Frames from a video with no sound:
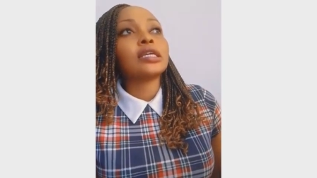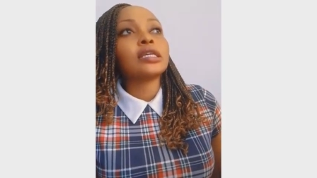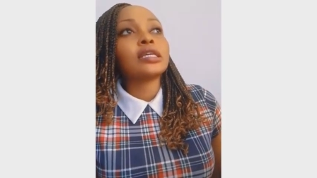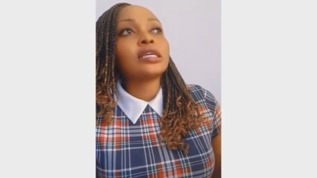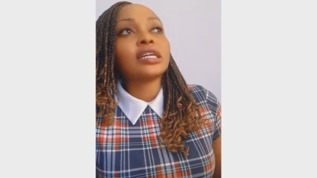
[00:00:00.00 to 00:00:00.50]

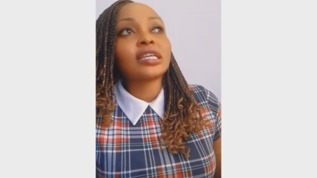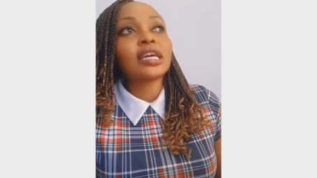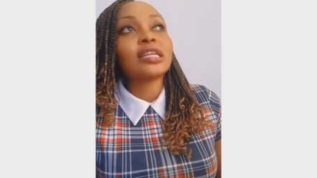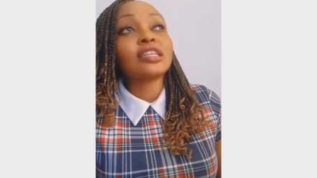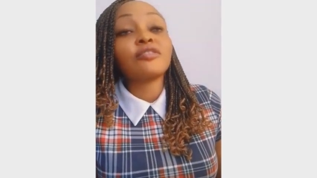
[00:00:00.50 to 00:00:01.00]
He and
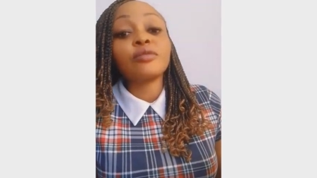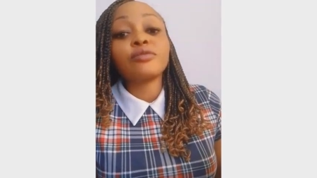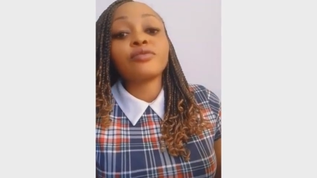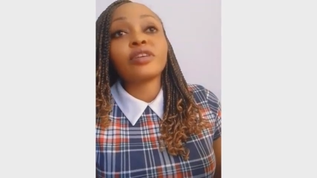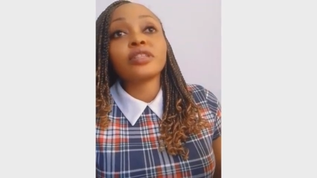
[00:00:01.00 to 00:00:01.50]
Kenny, they've been
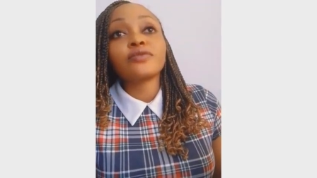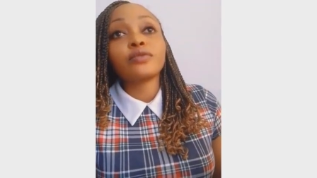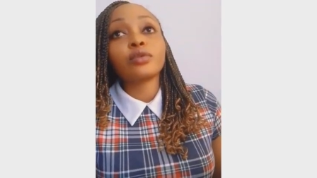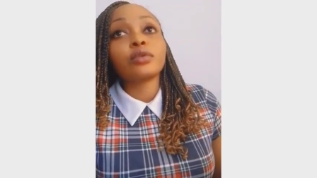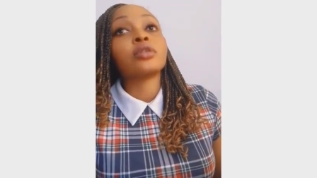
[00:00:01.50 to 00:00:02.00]
friends
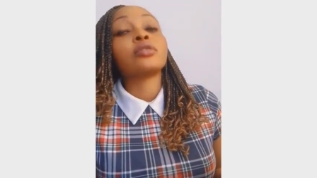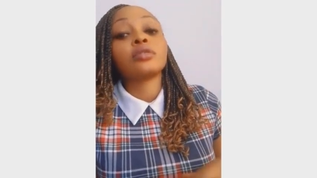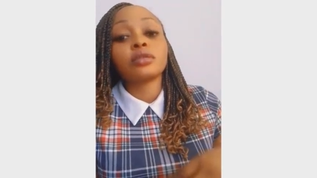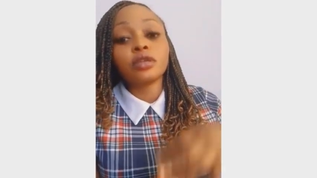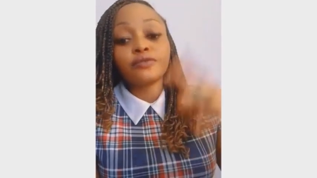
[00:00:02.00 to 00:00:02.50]
for
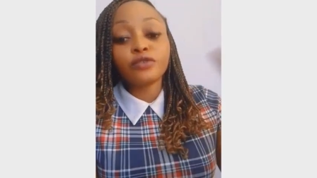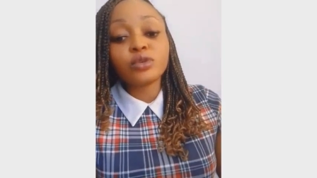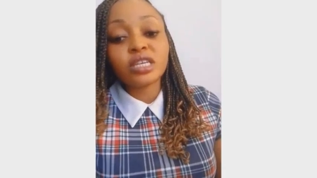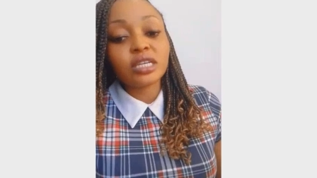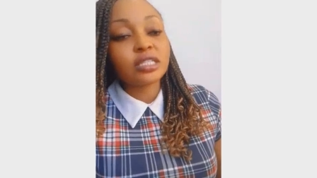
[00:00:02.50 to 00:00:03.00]
a few
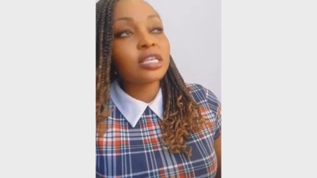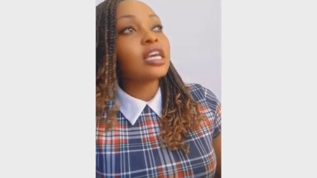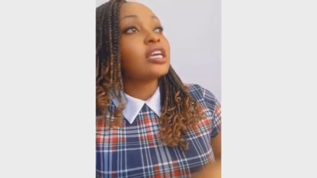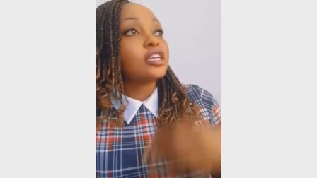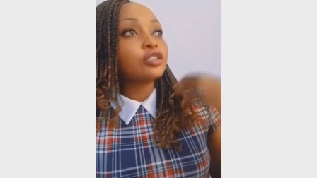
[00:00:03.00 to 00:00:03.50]
years.
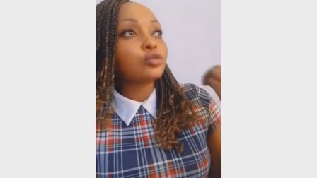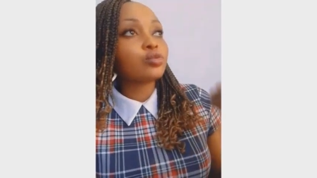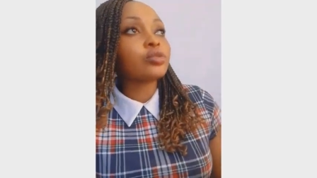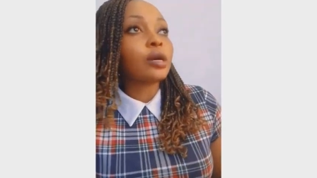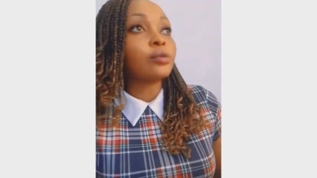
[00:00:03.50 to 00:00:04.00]
He
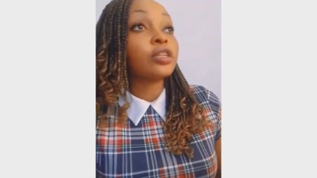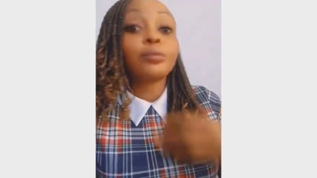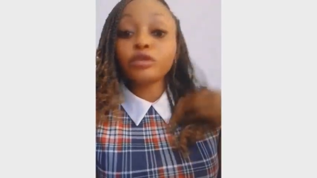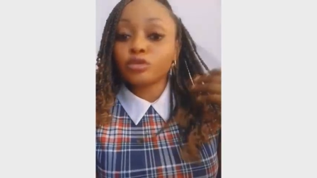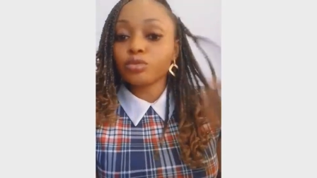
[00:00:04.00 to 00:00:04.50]
schooled abroad. They
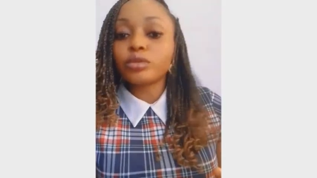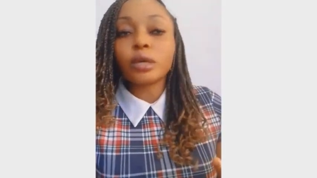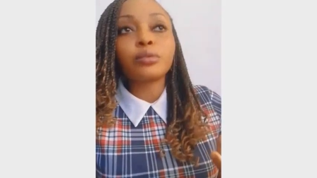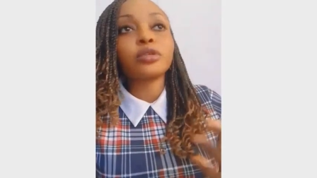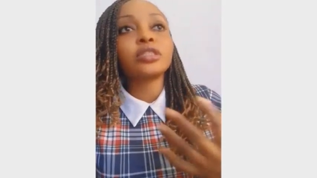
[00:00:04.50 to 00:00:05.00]
both schooled
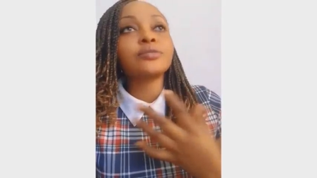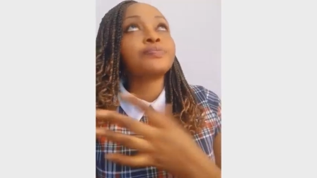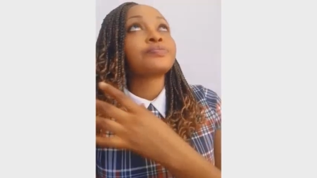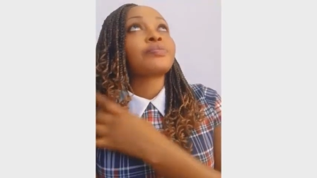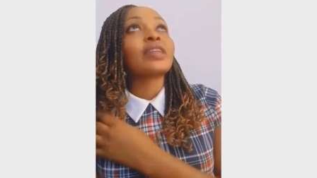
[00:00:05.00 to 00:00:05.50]
abroad,
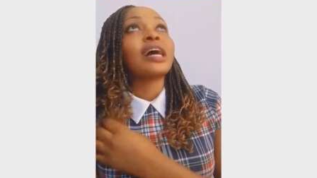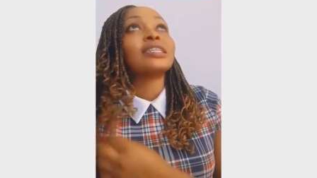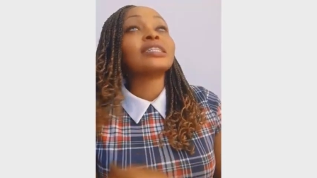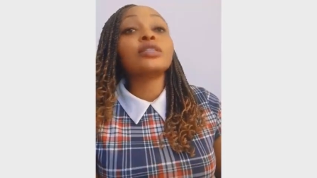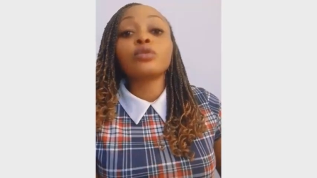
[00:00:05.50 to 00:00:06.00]

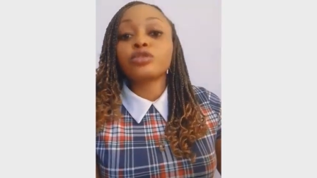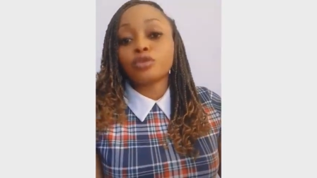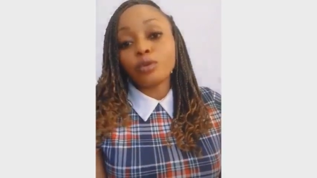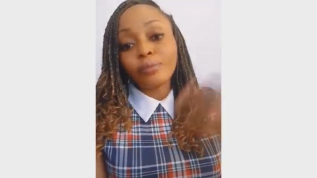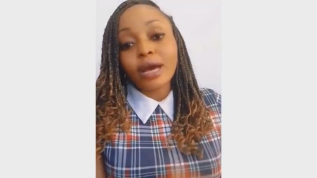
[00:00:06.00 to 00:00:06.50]
and they didn't want to
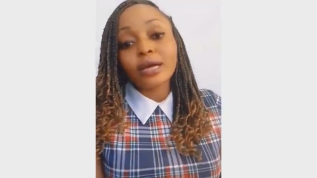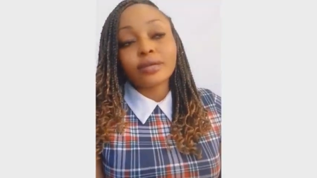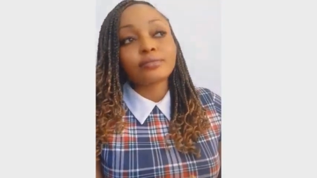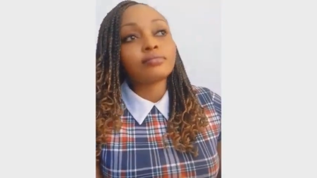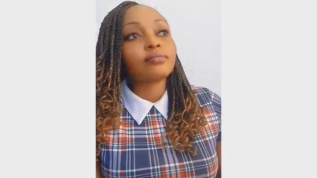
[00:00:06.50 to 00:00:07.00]
come back.
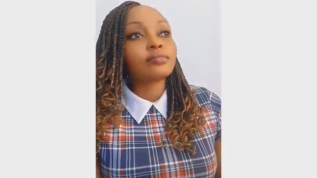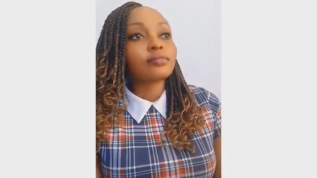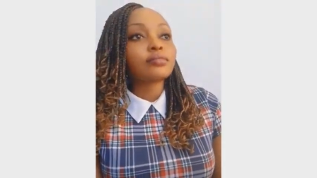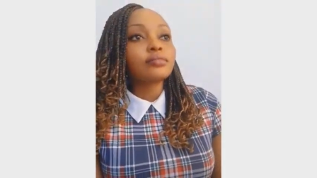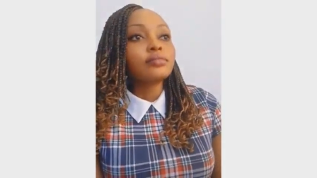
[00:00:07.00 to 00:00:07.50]

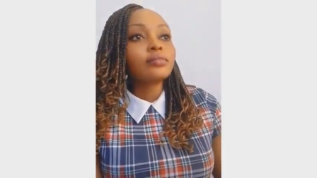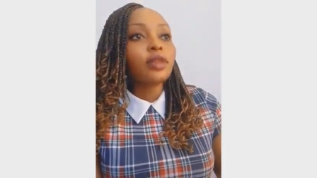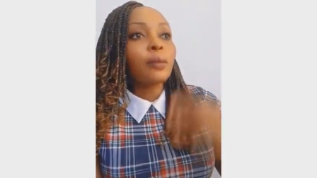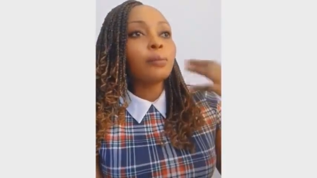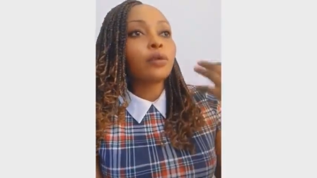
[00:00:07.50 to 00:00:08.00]

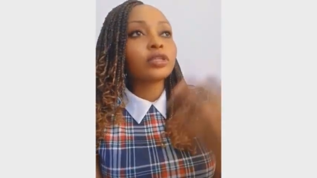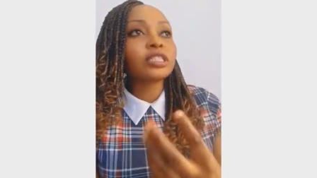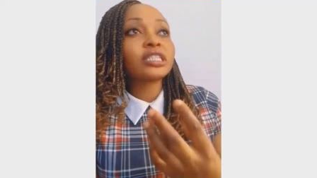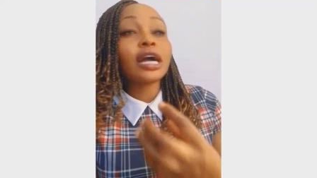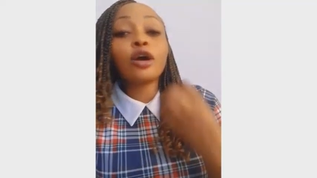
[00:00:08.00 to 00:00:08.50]

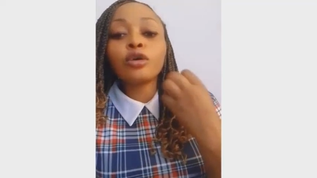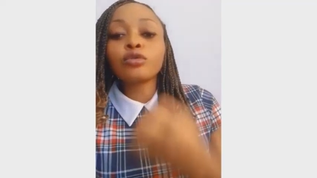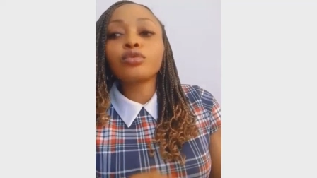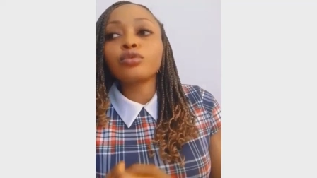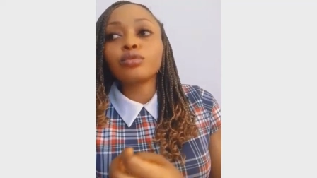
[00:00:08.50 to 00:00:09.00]
But their
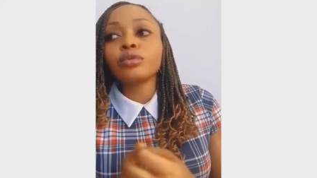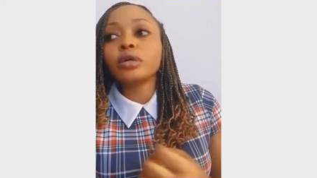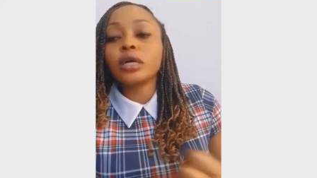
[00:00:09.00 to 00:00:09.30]
uncle,